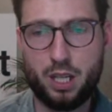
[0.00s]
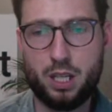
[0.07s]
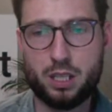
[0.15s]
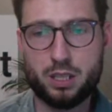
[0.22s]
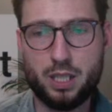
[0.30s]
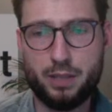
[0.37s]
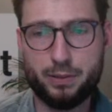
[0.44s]

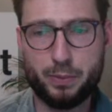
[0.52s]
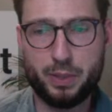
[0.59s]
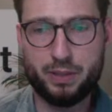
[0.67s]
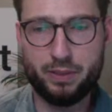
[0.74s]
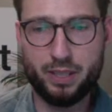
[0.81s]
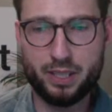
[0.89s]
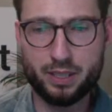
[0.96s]
Software
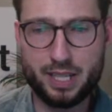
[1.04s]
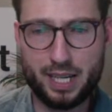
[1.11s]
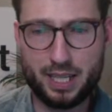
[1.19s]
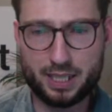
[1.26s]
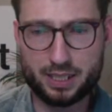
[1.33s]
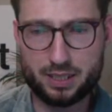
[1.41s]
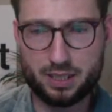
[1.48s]
for legal
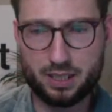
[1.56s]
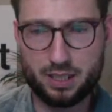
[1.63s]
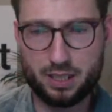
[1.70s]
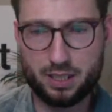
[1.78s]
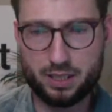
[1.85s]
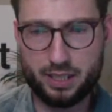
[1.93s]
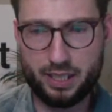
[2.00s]
docs
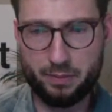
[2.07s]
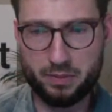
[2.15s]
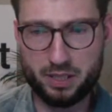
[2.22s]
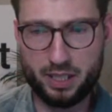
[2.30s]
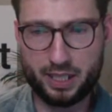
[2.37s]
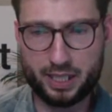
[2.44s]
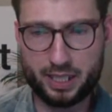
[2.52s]
seems
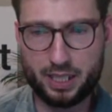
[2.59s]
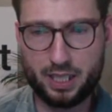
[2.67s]
like